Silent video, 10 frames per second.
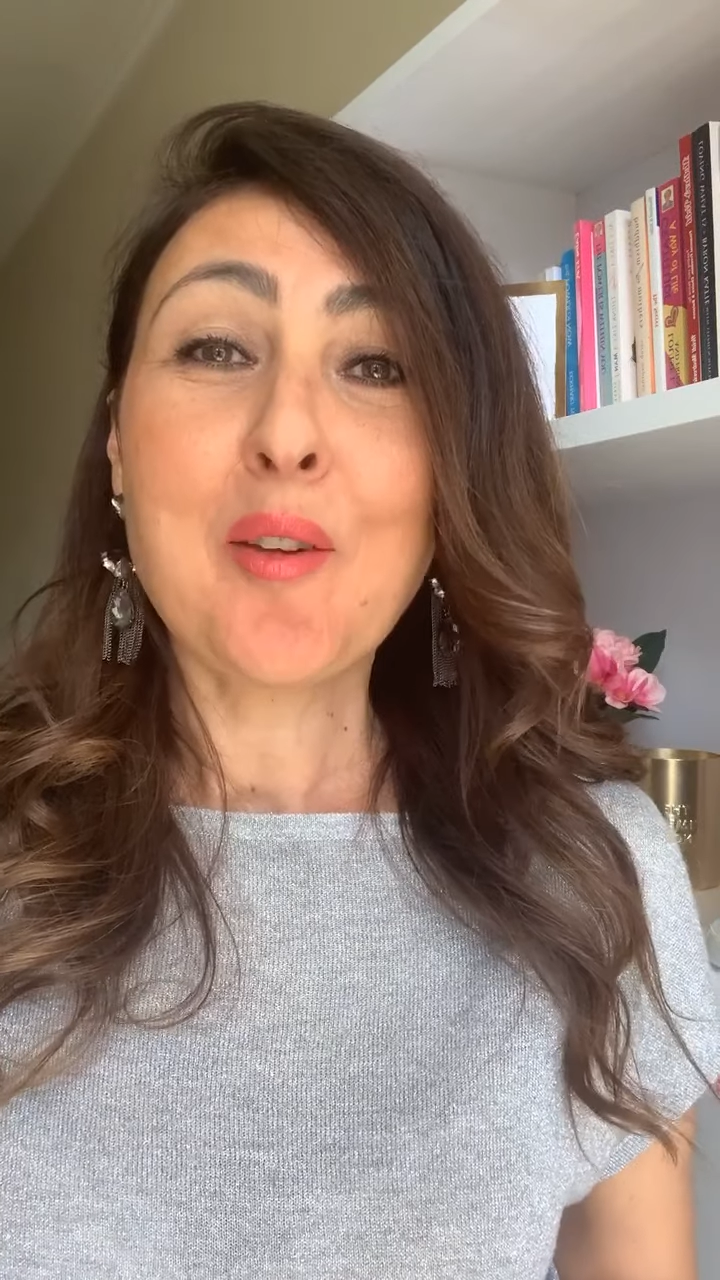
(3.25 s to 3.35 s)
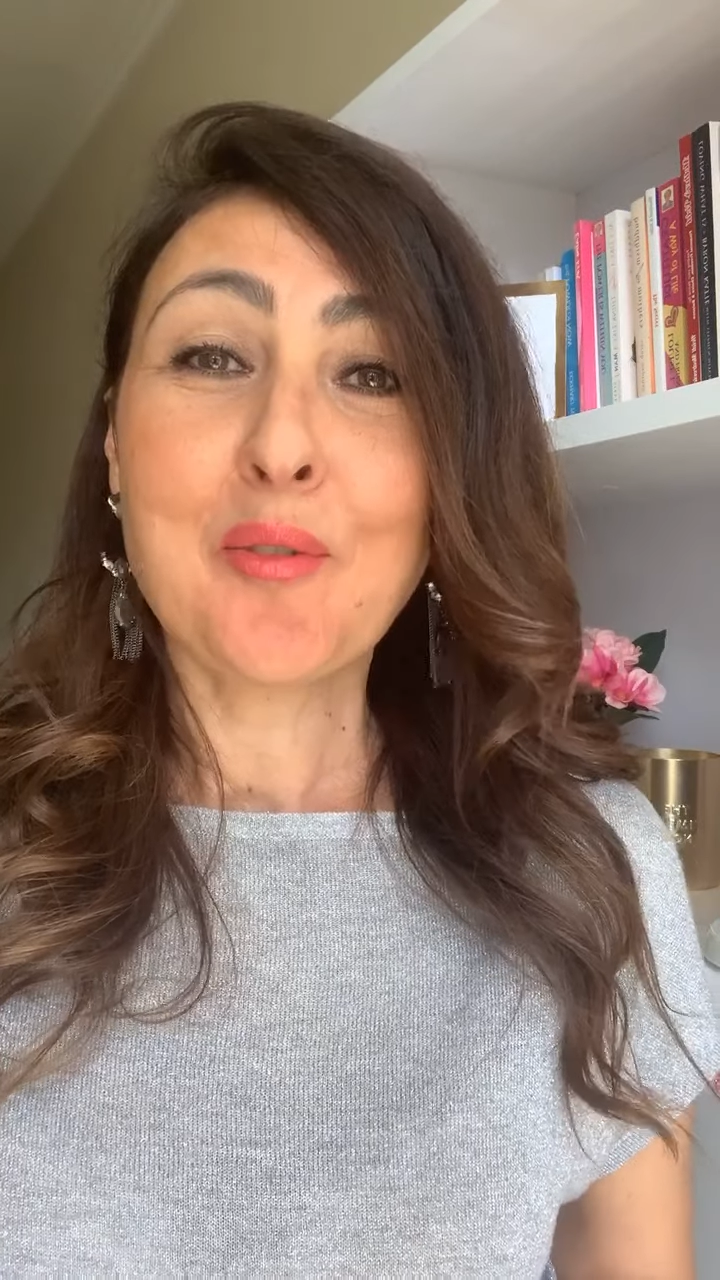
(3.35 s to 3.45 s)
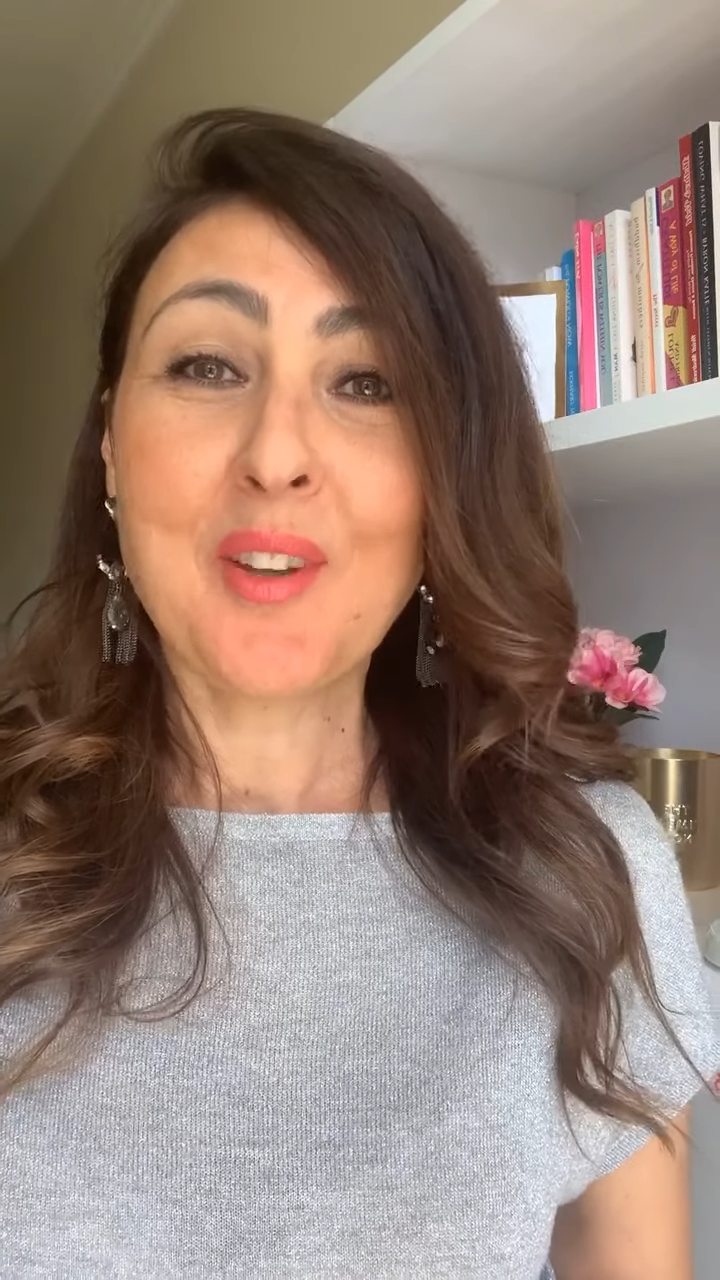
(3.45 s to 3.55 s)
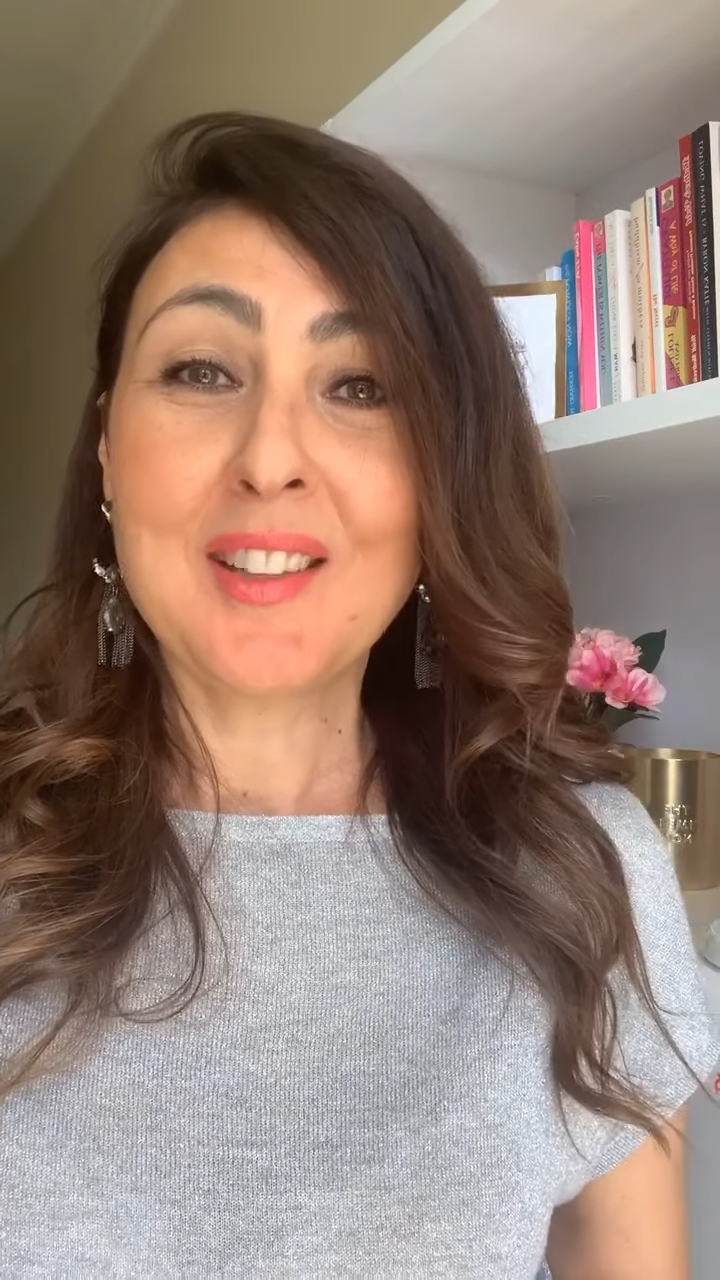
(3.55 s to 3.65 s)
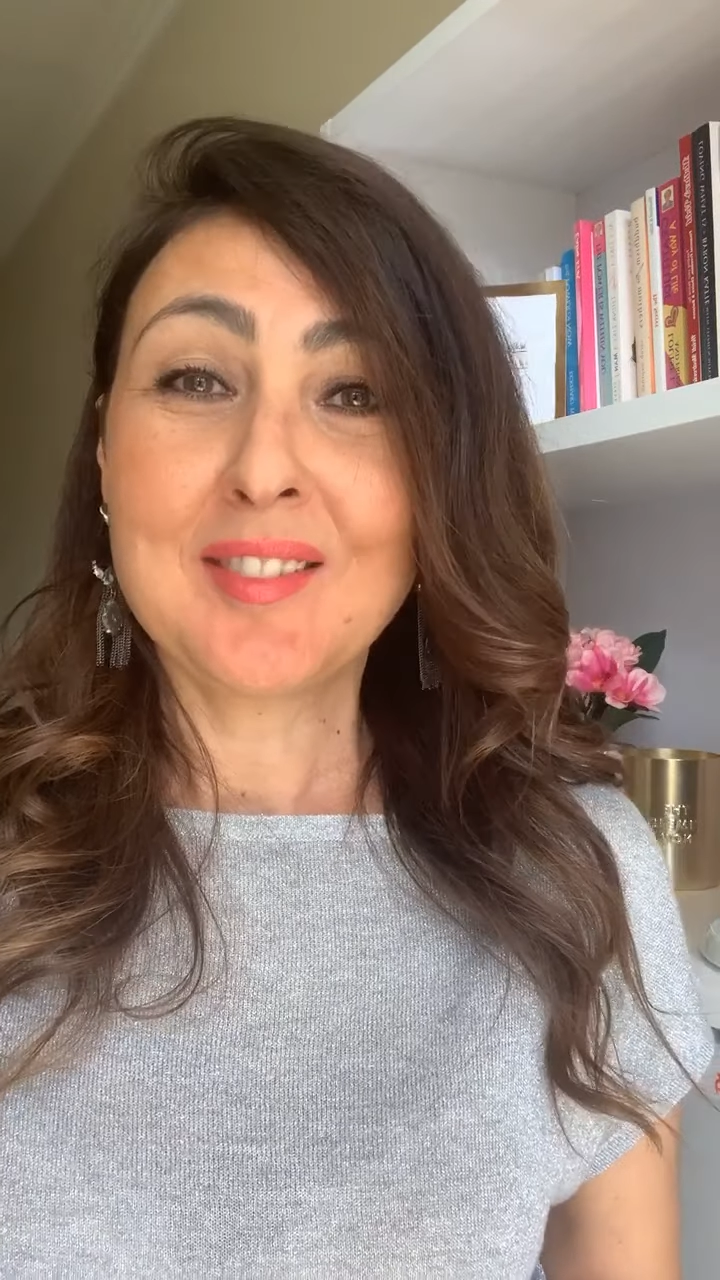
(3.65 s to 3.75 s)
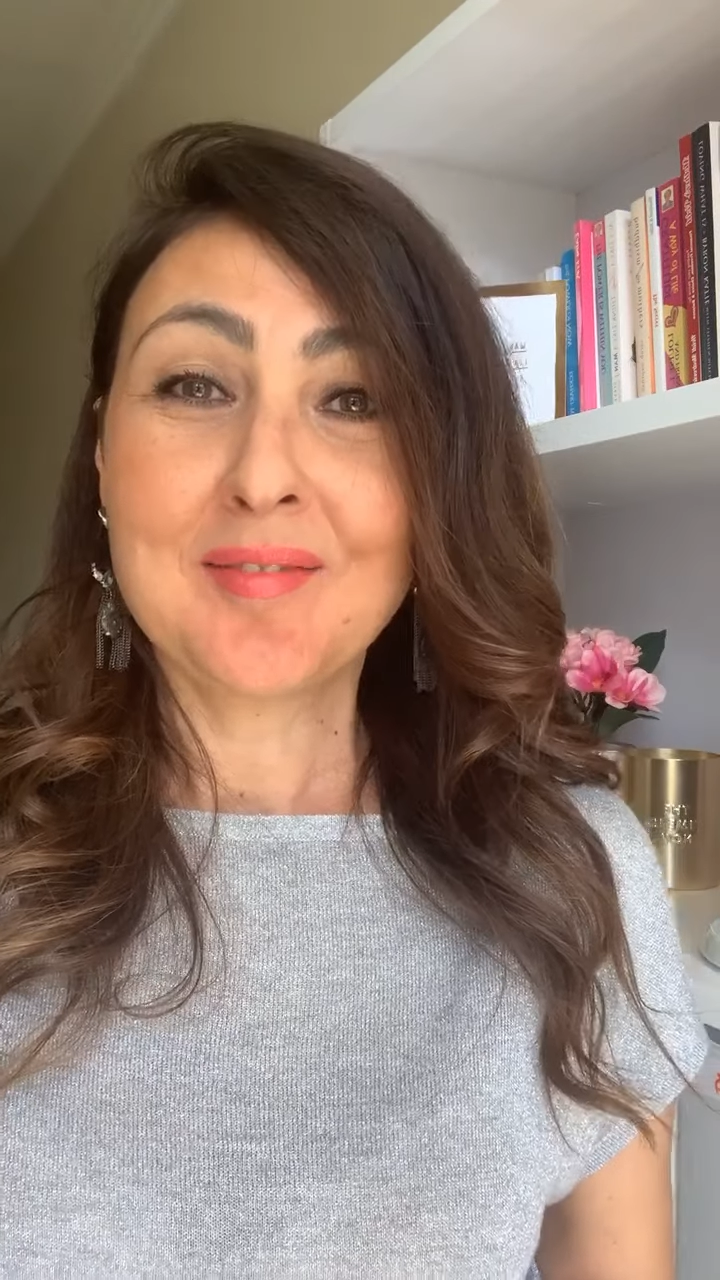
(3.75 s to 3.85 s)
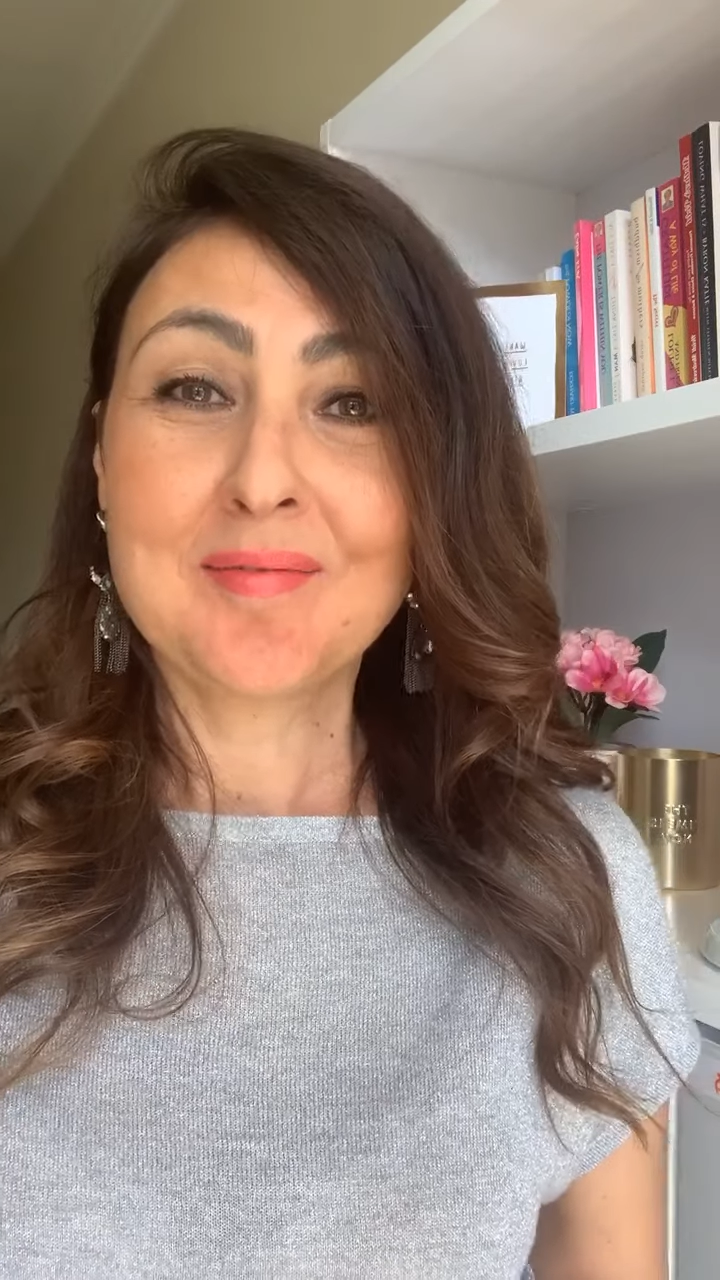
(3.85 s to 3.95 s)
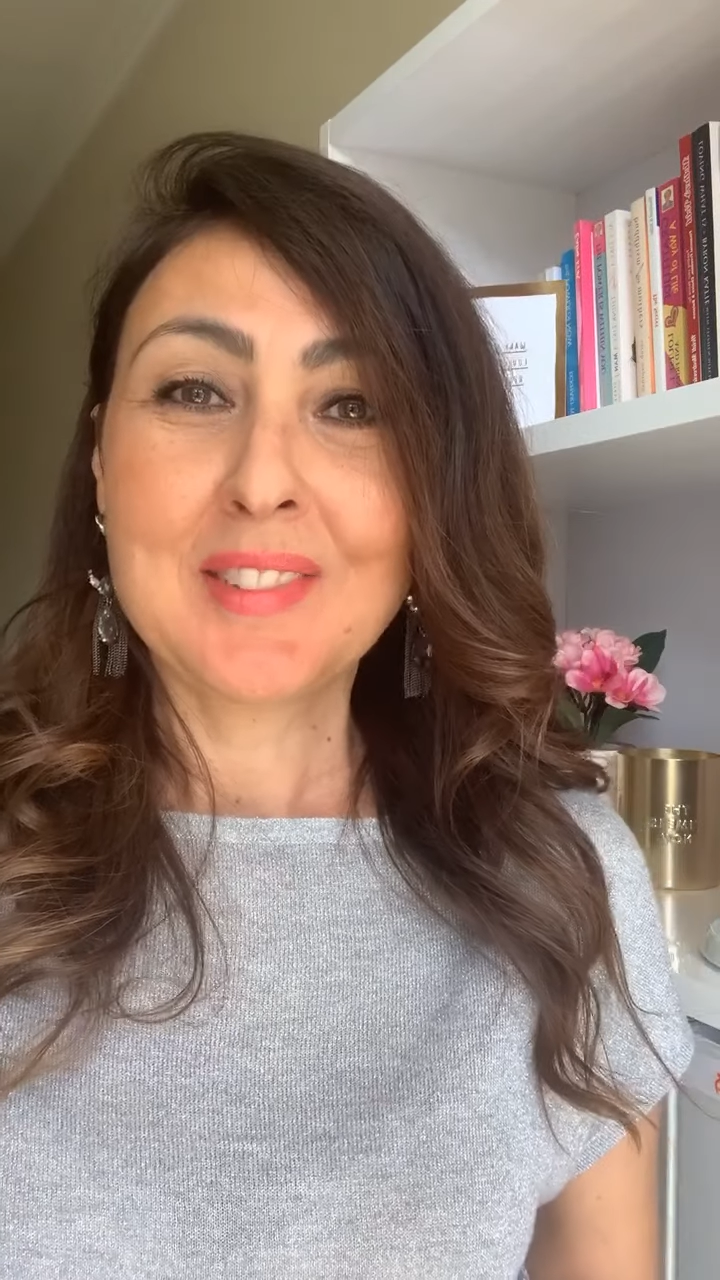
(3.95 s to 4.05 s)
fun?